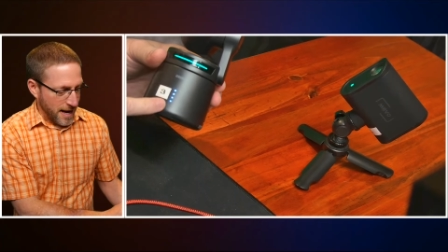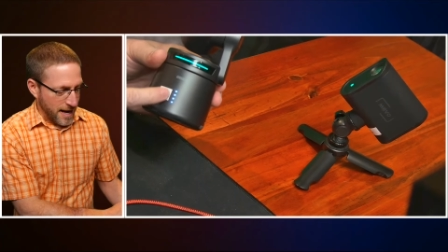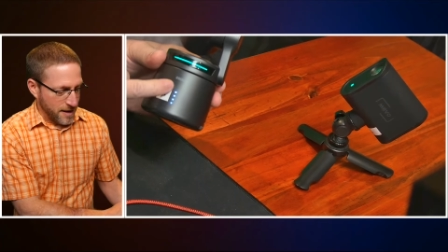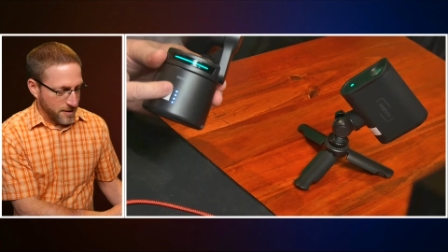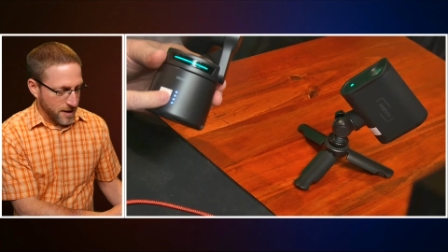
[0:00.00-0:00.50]

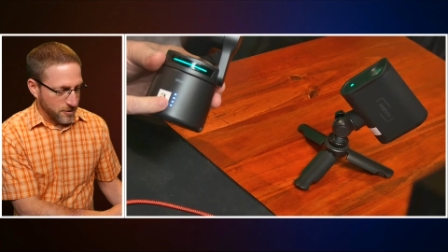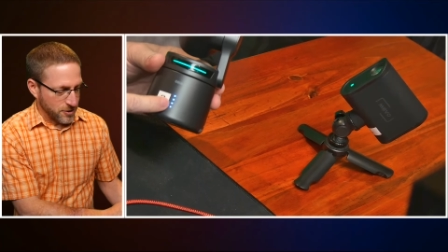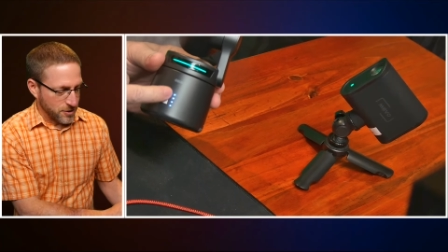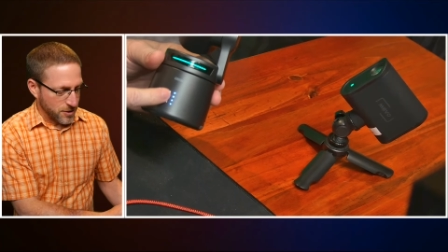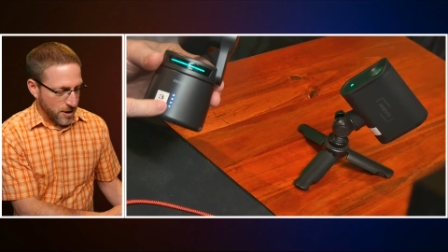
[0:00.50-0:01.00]
And then
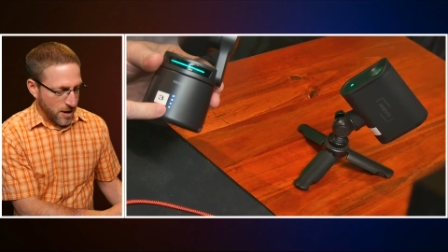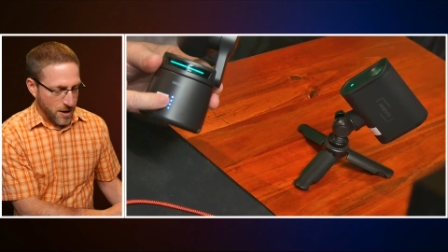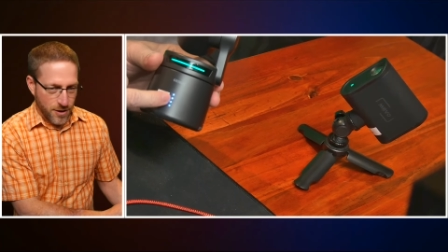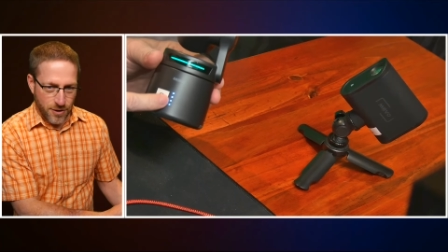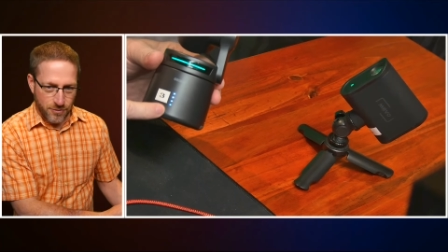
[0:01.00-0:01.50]
there's
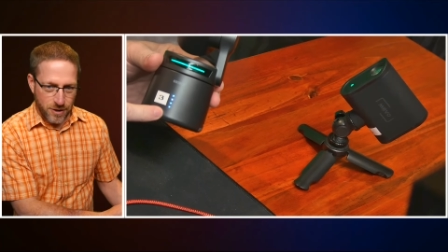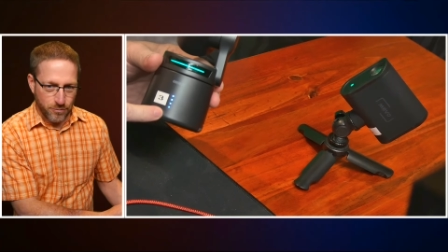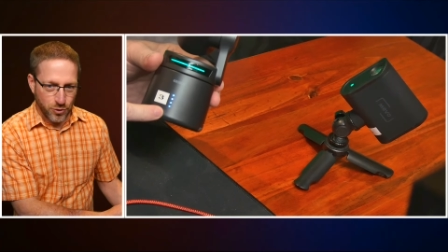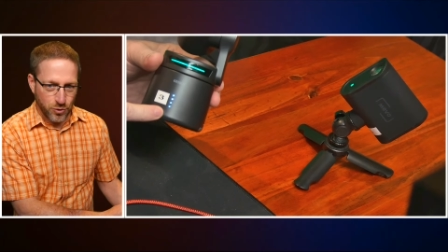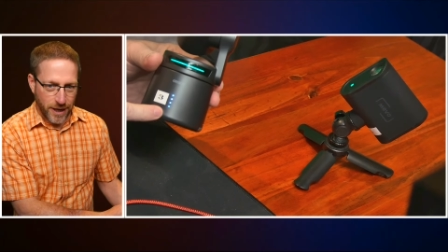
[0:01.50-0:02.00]
uh, three
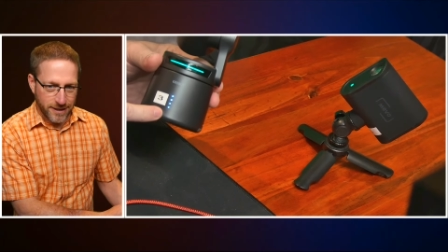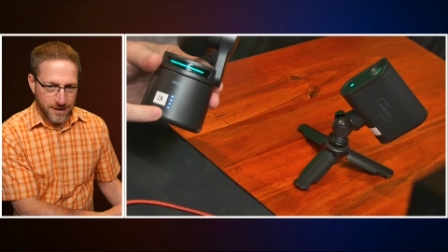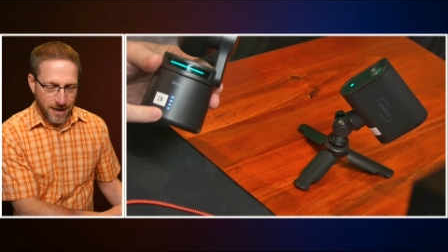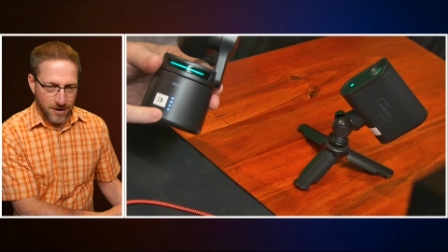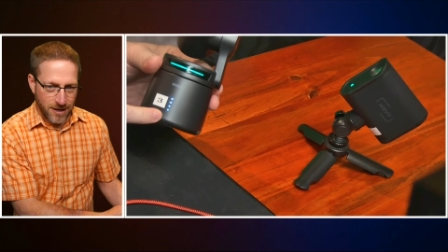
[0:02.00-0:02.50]
blue
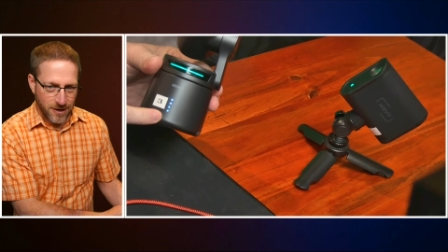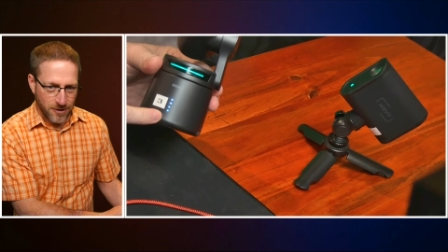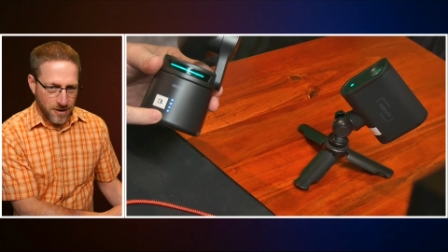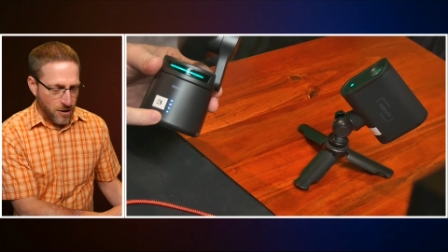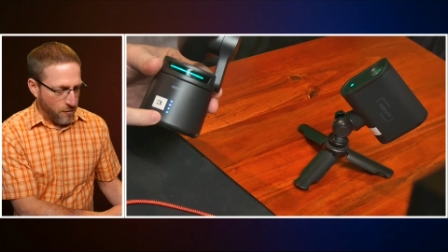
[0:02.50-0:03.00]
lights down
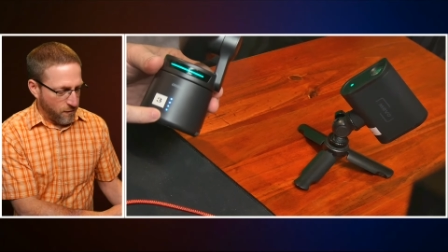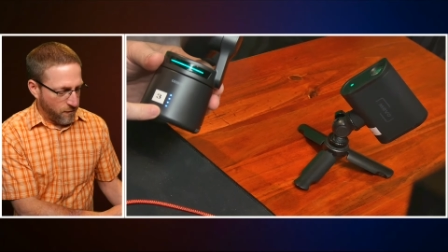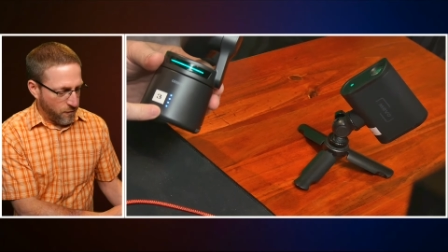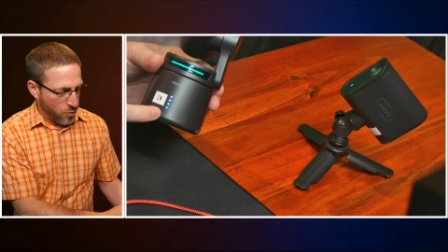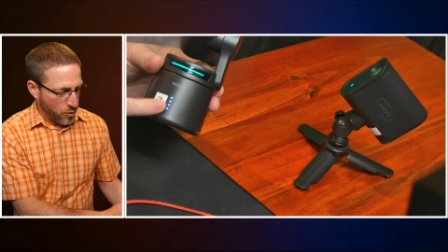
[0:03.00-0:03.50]
here
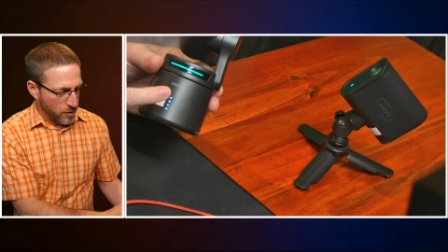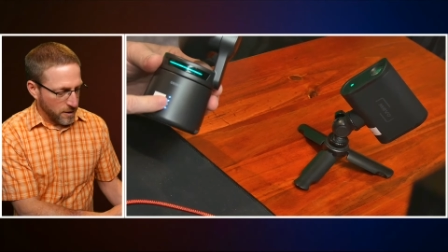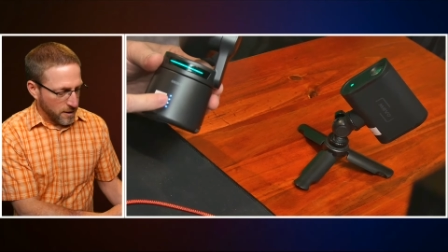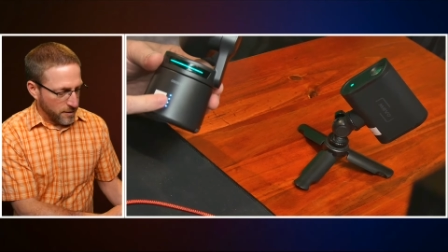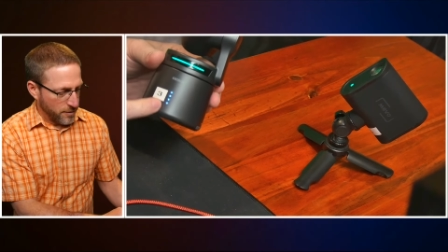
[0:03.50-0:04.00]

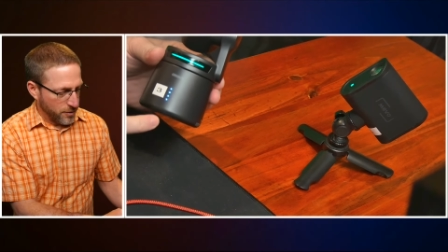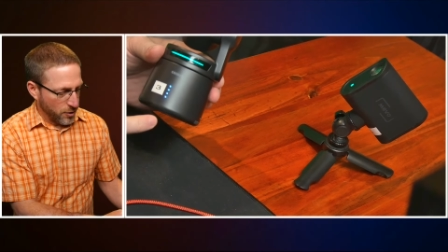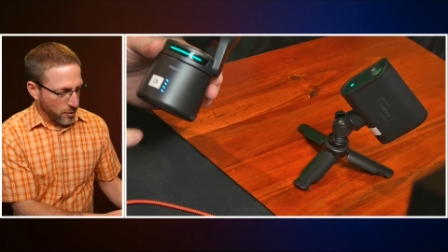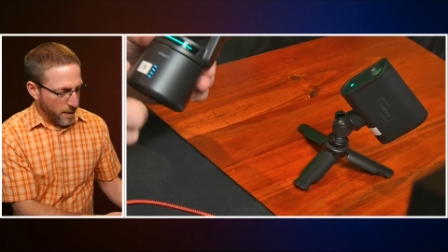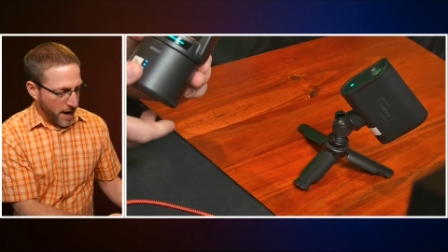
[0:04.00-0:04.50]
for
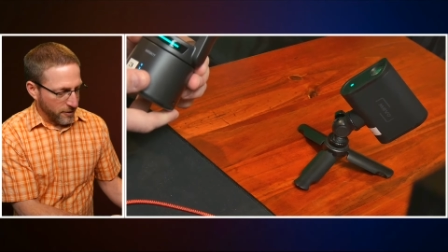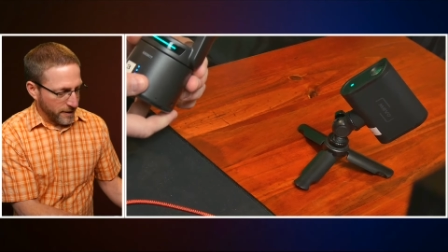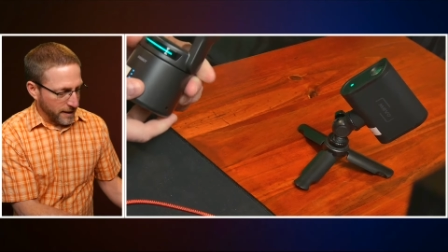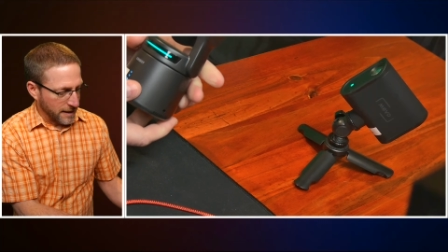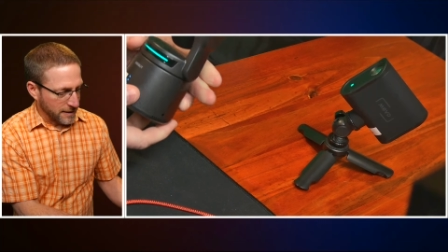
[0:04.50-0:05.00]
your
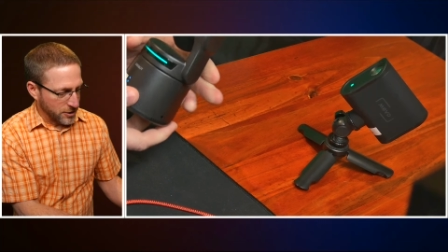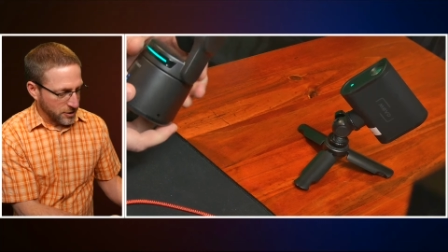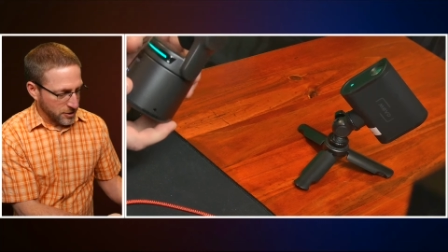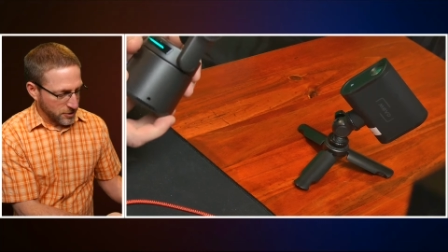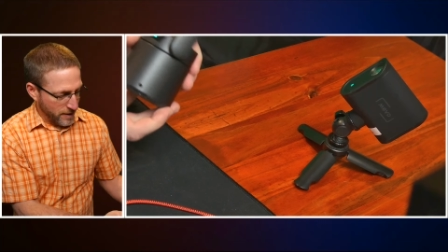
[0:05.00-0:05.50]
battery
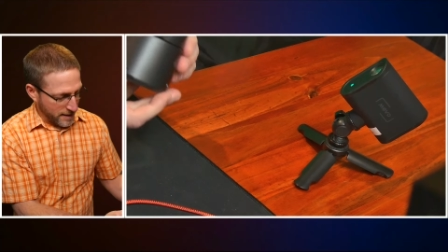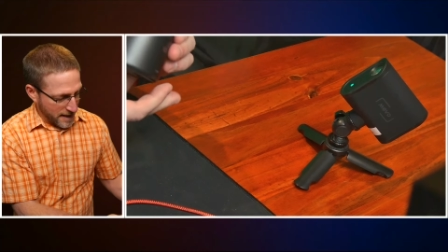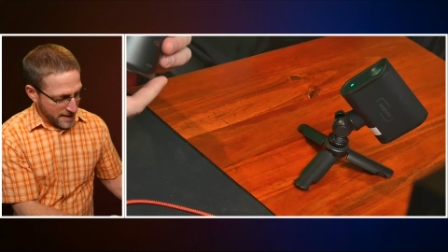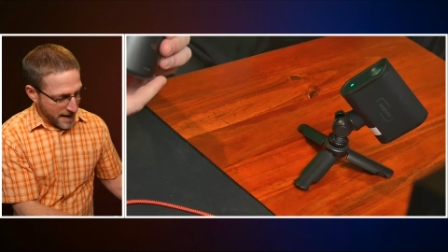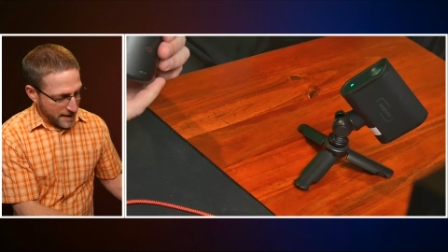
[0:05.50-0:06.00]

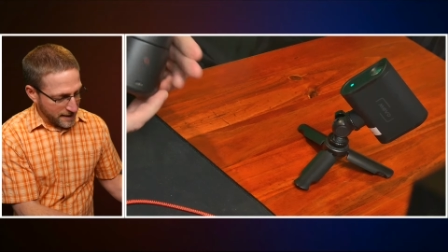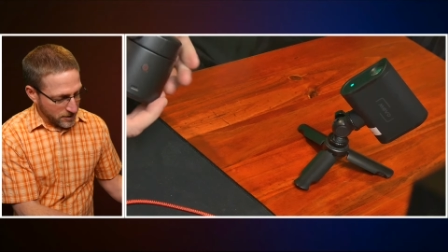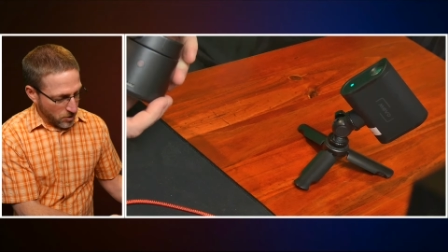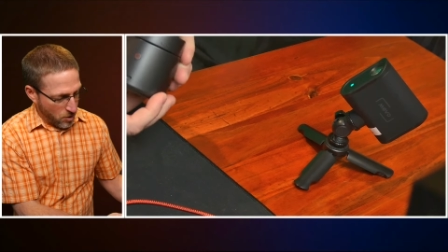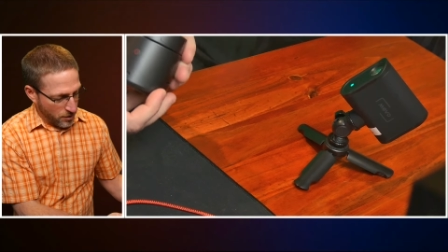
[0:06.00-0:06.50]
strength. And that
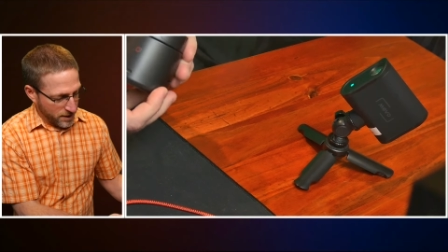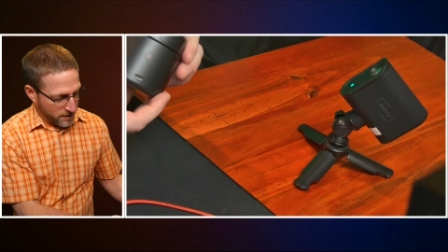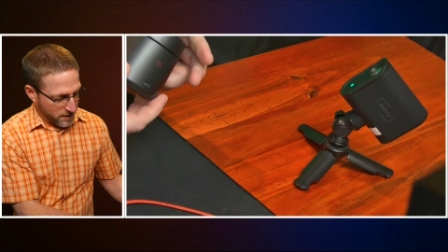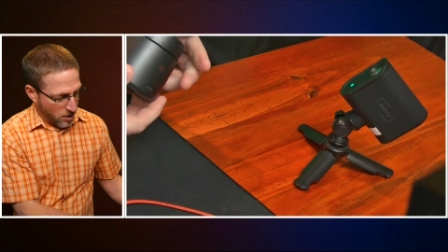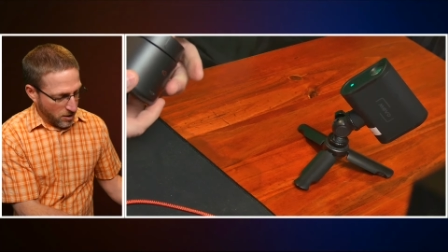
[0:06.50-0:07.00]
is all the,
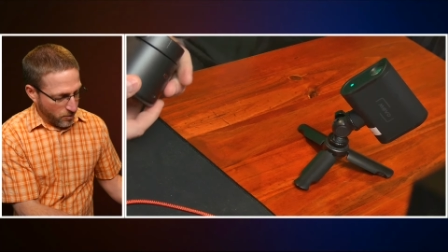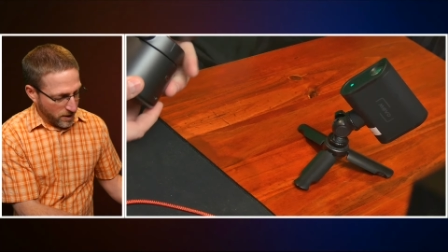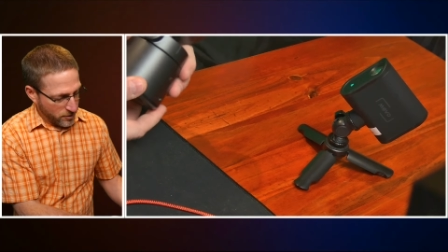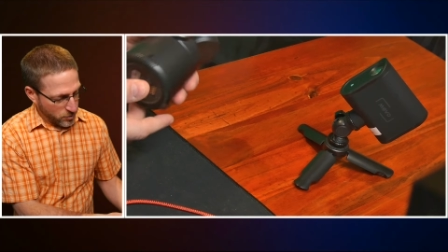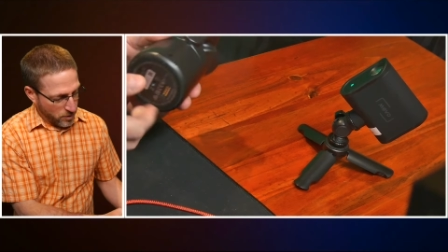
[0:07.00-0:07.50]
in, uh,
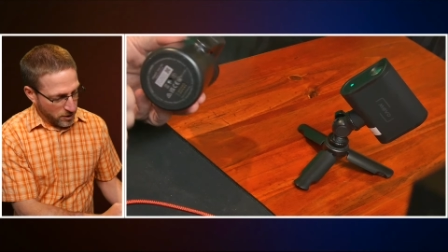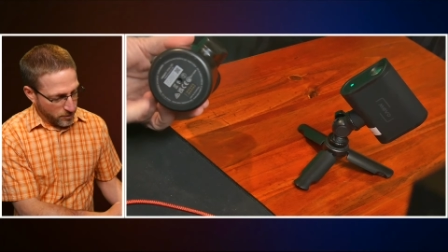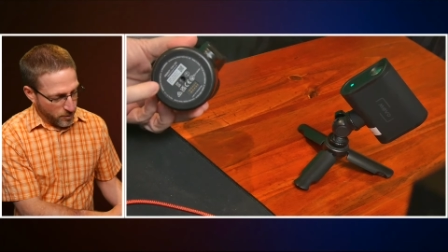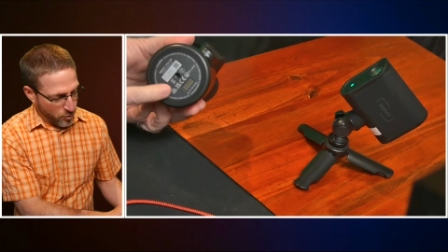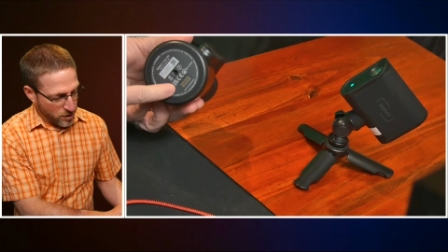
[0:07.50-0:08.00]
well, there's a
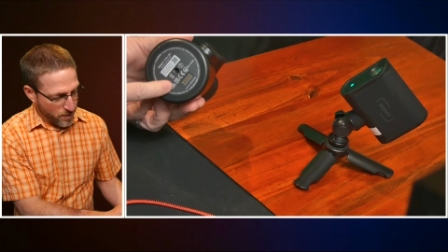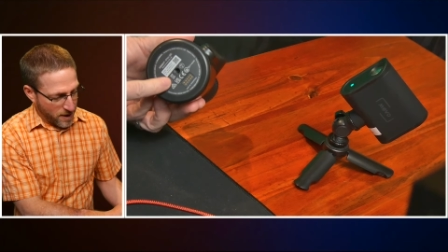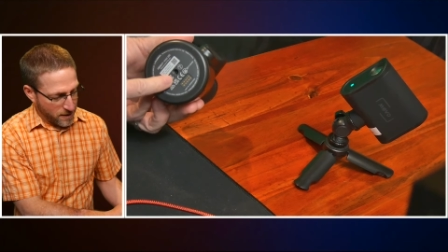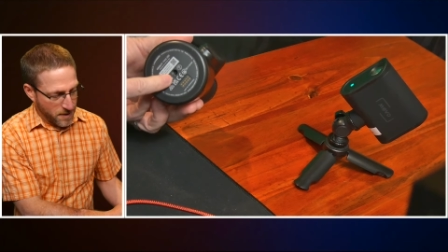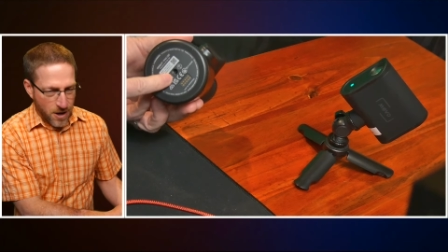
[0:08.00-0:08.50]
little bit more on the
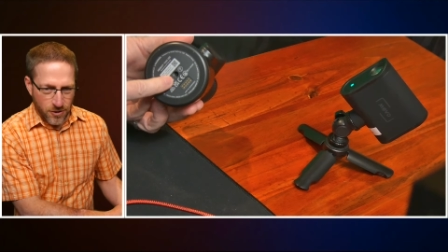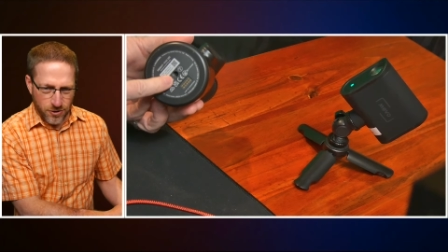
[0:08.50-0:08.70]
bottom.